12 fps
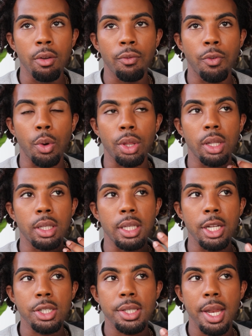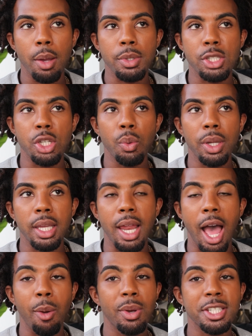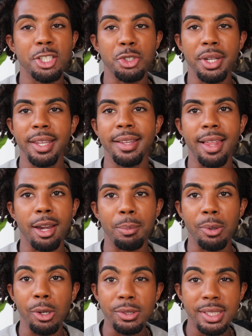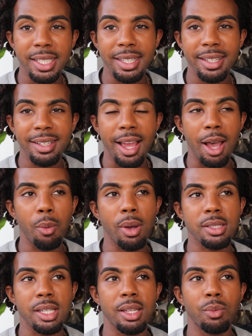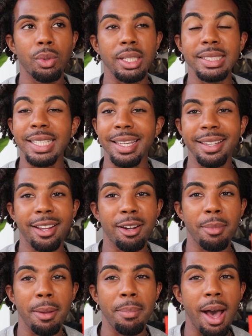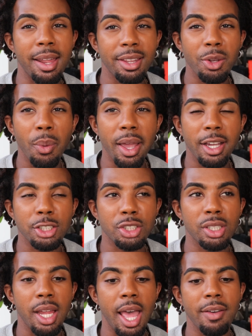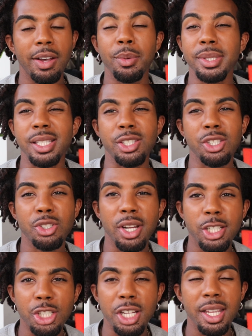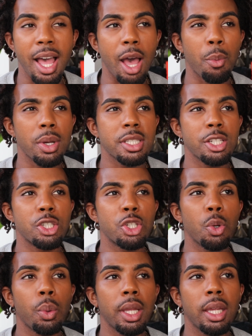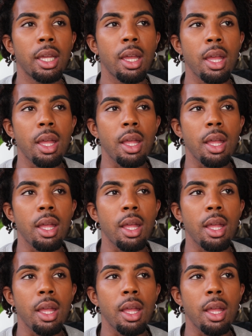for the years that I was doing it, I wasn't drinking a lot of protein. I wasn't really taking care of my body the way I should have. I wasn't stretching. I wasn't doing